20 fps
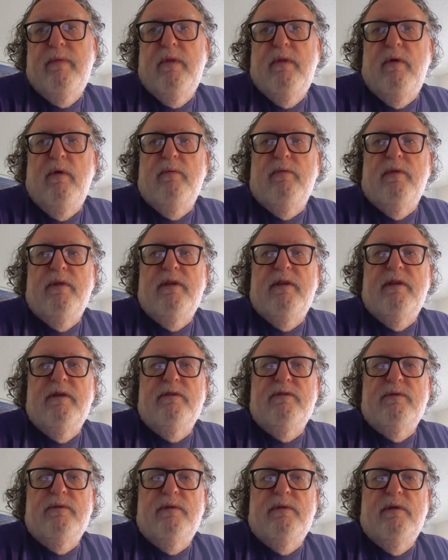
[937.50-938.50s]
hopefully
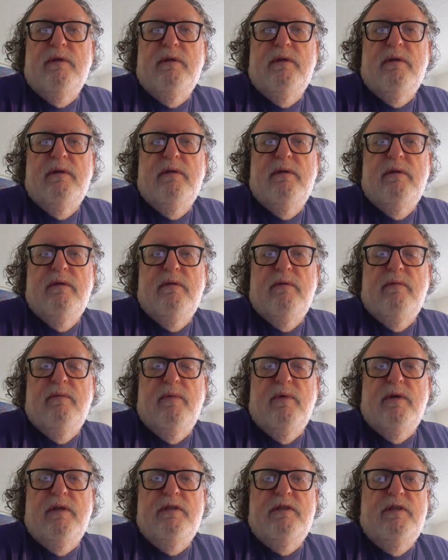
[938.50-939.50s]
things will
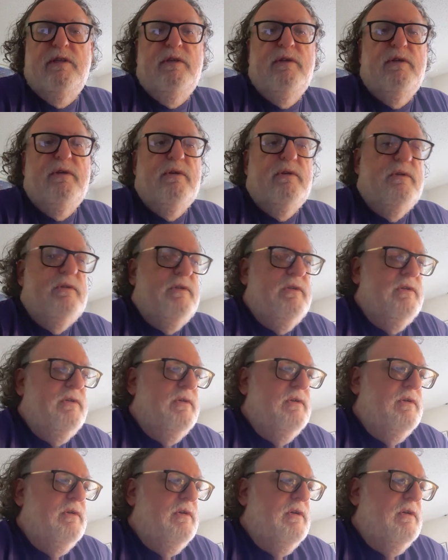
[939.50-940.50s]
continue
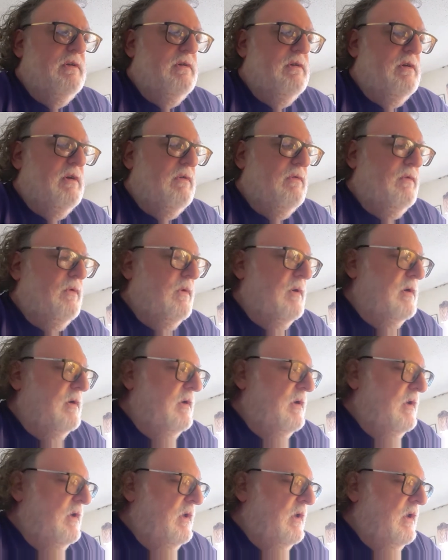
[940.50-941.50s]
to go forward.
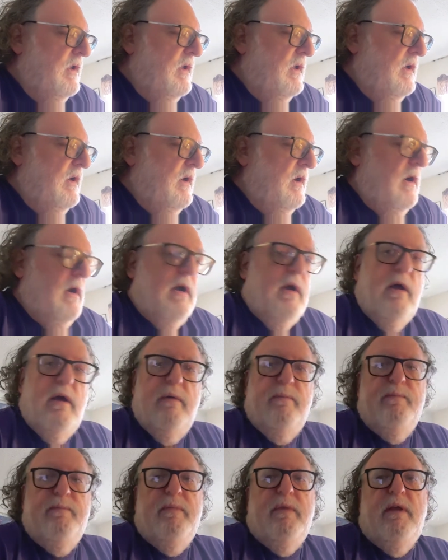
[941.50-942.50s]

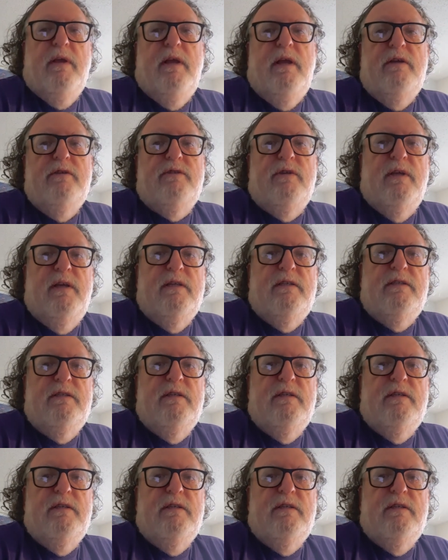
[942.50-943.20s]
Okay, so that's